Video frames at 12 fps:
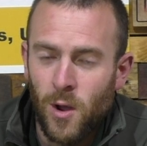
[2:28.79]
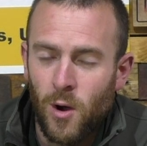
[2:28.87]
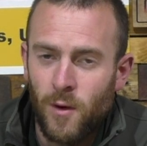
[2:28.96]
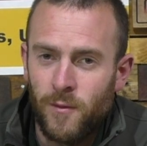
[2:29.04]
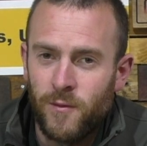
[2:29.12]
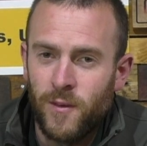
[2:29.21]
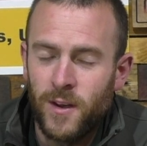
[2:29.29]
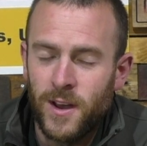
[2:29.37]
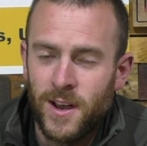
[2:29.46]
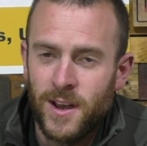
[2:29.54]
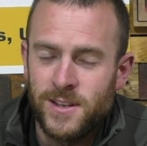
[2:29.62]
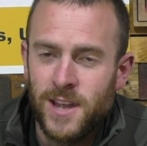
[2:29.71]
of
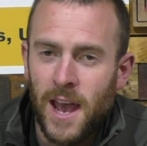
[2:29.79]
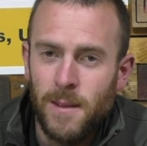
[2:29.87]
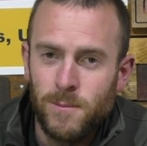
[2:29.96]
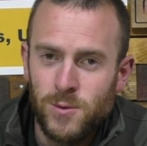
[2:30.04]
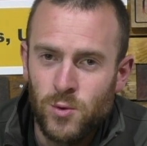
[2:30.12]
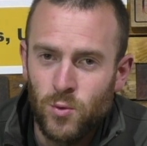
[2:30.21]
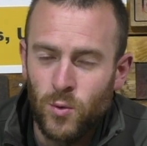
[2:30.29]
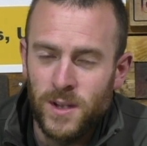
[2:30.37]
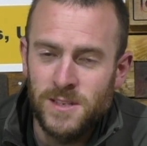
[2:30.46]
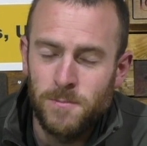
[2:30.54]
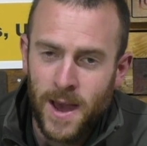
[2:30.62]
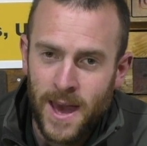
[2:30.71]
a time to
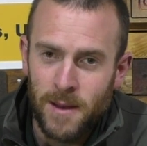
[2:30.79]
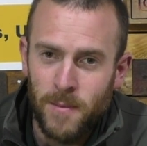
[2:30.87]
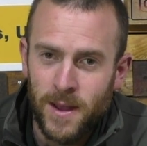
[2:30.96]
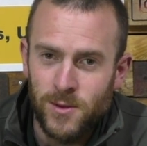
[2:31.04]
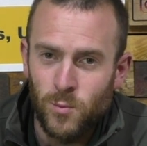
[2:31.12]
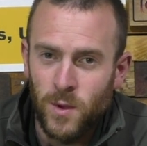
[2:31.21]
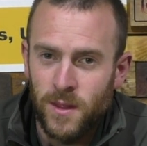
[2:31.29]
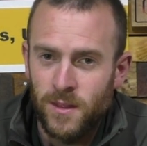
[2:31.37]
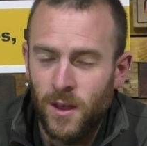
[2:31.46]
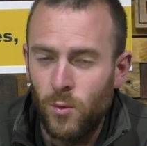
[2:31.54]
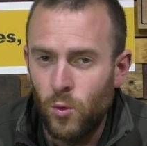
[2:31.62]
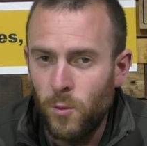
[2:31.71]
experiment with
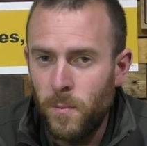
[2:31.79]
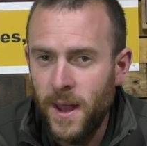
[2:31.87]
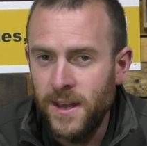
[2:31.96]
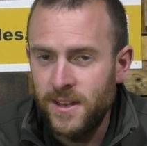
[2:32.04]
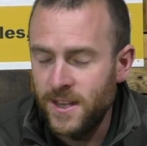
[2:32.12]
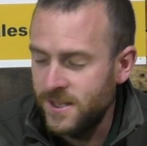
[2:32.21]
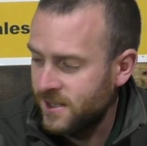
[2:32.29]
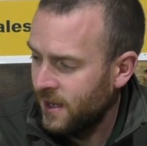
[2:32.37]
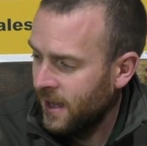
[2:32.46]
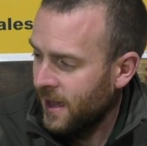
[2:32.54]
how good paint is,